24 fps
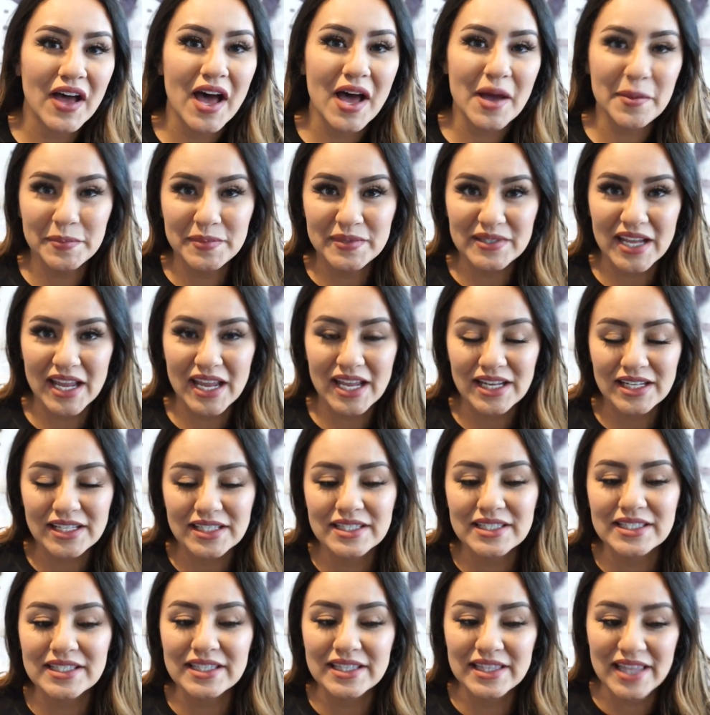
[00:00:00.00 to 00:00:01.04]
update
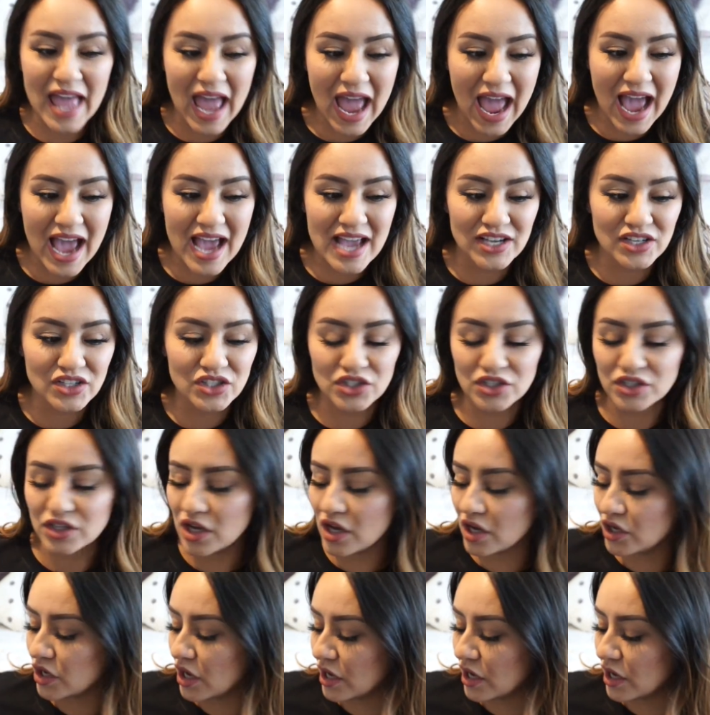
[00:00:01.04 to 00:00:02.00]
slash